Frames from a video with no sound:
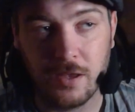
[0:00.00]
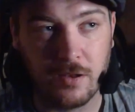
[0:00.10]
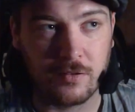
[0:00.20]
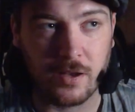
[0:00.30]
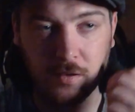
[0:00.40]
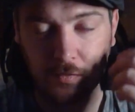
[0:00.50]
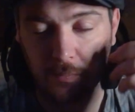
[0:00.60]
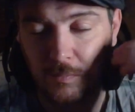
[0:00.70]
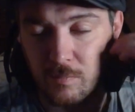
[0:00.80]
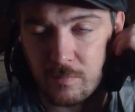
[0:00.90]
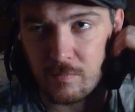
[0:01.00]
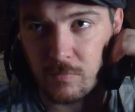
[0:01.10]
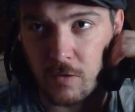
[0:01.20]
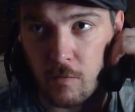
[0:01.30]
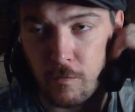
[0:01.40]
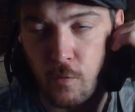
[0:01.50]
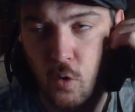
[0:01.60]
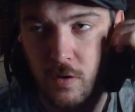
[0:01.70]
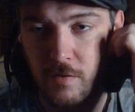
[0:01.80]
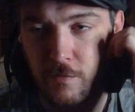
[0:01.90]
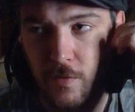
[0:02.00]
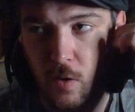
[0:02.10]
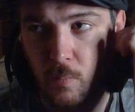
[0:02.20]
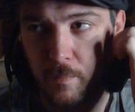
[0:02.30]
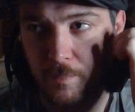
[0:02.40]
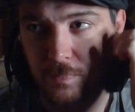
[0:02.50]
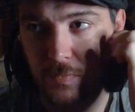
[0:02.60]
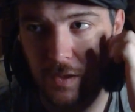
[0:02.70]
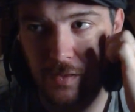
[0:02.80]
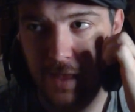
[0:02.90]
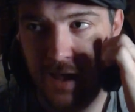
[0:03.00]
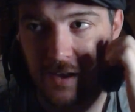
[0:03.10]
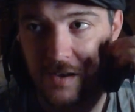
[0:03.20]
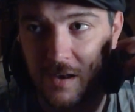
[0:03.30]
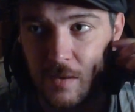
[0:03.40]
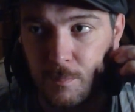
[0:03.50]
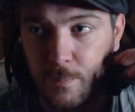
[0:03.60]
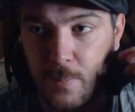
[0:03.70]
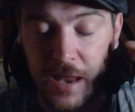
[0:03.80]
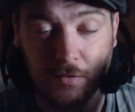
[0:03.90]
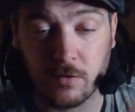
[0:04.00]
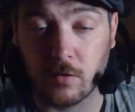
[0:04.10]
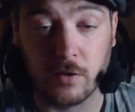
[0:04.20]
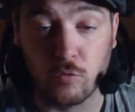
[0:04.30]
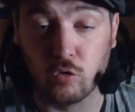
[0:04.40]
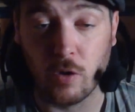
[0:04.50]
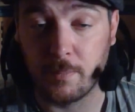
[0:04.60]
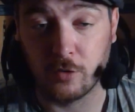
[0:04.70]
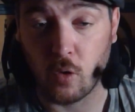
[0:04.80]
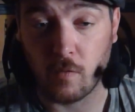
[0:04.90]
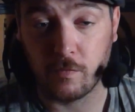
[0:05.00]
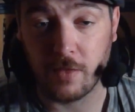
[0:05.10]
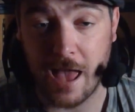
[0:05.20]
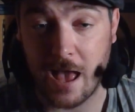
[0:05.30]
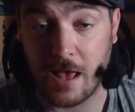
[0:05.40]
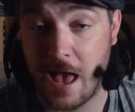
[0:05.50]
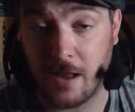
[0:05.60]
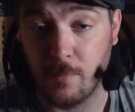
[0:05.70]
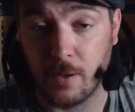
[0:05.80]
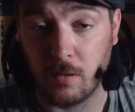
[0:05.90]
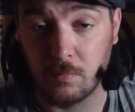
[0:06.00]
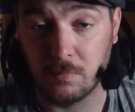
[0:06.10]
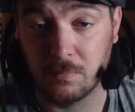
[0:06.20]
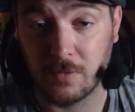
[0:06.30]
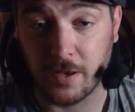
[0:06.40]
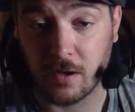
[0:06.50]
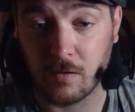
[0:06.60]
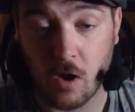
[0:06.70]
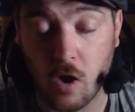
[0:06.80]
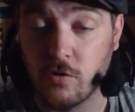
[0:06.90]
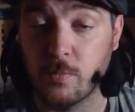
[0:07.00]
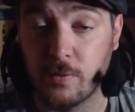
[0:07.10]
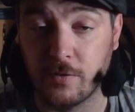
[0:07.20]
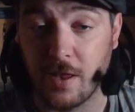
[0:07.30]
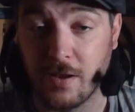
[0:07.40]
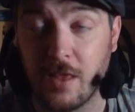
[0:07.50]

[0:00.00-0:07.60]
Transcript: It's like a foreign film that basically rips off Annabelle, like, 100%.